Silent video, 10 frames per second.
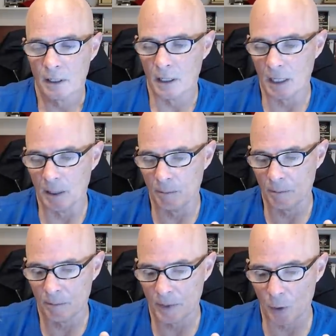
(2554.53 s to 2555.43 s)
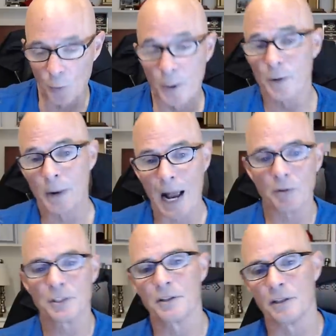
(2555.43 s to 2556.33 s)
um, that
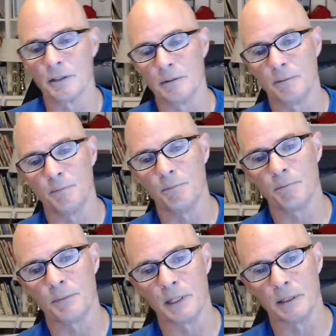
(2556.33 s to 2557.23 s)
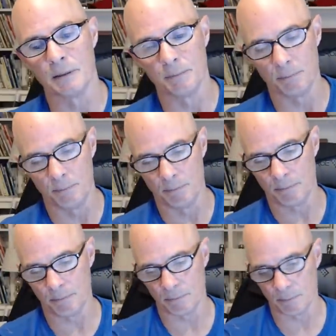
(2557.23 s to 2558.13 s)
reroutes the the
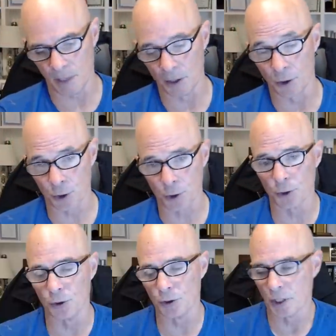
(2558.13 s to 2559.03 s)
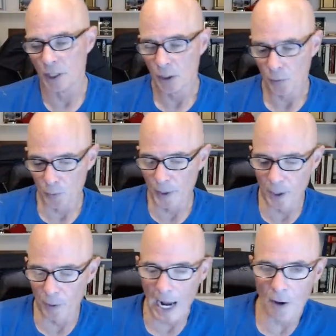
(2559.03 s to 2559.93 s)
under cruise
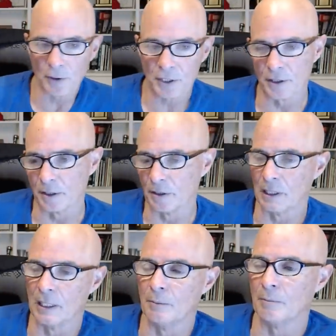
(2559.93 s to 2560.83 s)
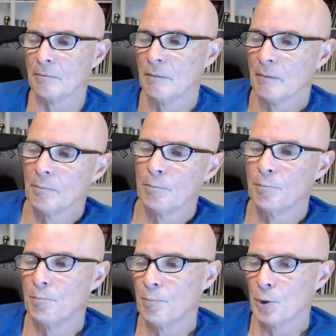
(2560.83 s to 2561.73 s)
reroutes the um,
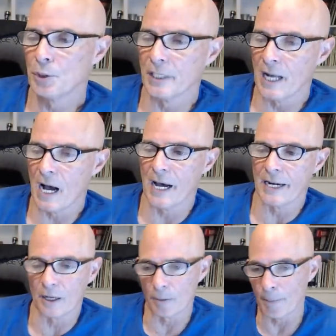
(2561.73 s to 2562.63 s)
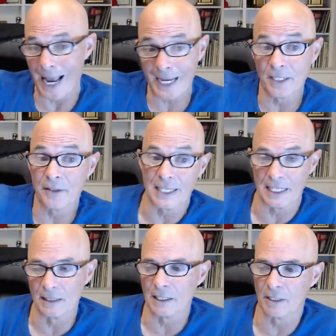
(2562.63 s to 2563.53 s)
boosted hot air back into the
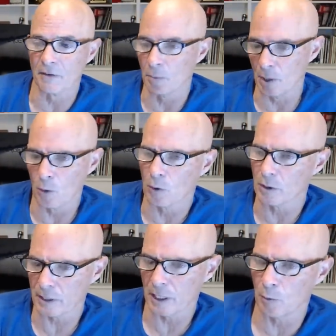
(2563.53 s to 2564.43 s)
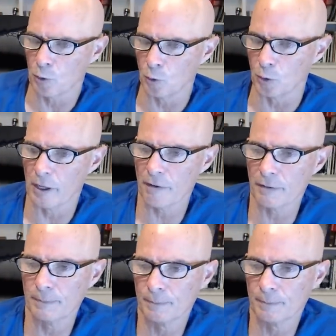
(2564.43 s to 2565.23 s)
inlet of the blower to help cool it off.